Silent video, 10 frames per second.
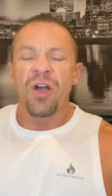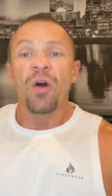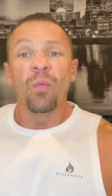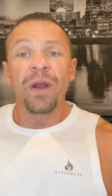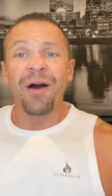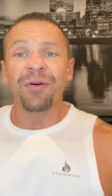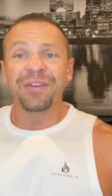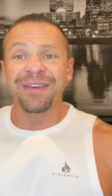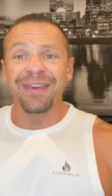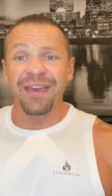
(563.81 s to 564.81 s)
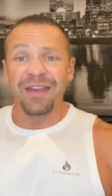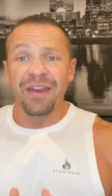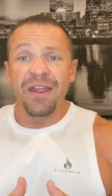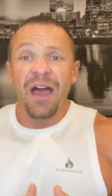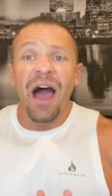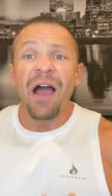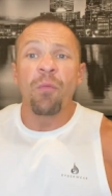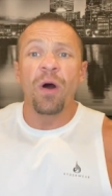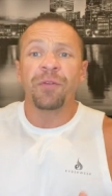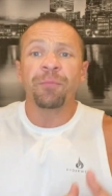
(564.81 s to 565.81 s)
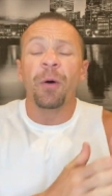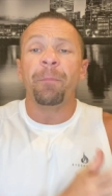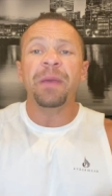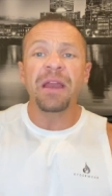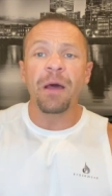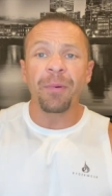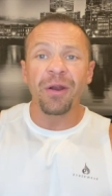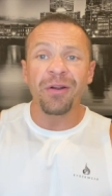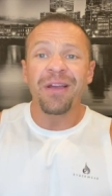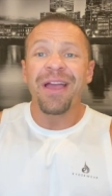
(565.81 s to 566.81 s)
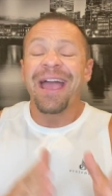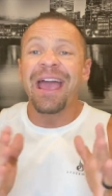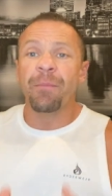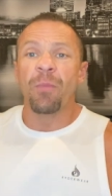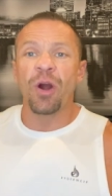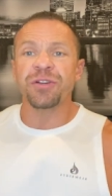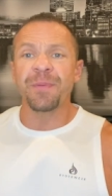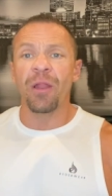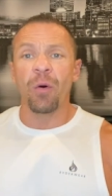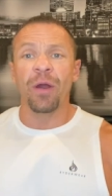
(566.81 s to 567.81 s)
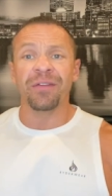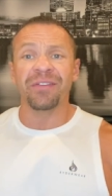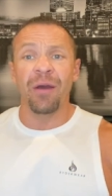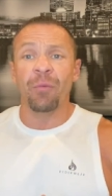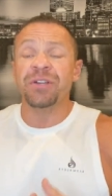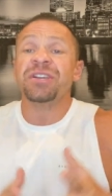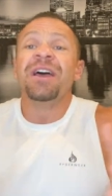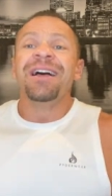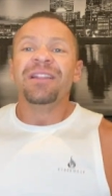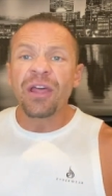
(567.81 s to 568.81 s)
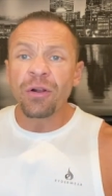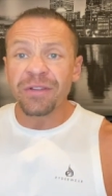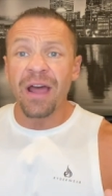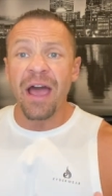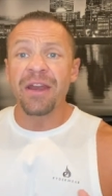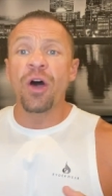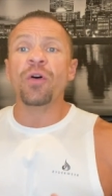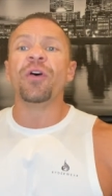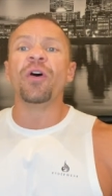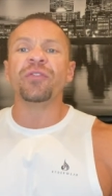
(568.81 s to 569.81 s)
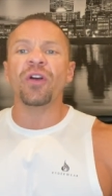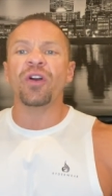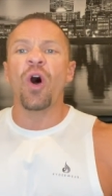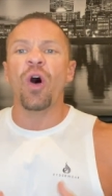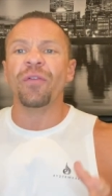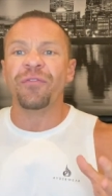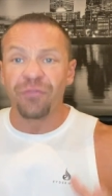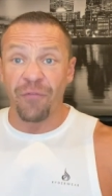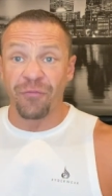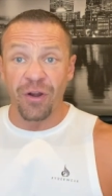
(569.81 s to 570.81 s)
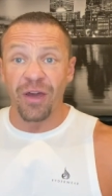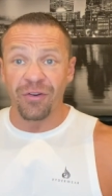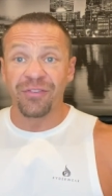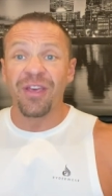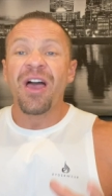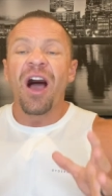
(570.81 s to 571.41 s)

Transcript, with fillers: When I was a kid, I once put peanut butter and marshmallow on a sandwich. Little did I know those are called fluffernutters.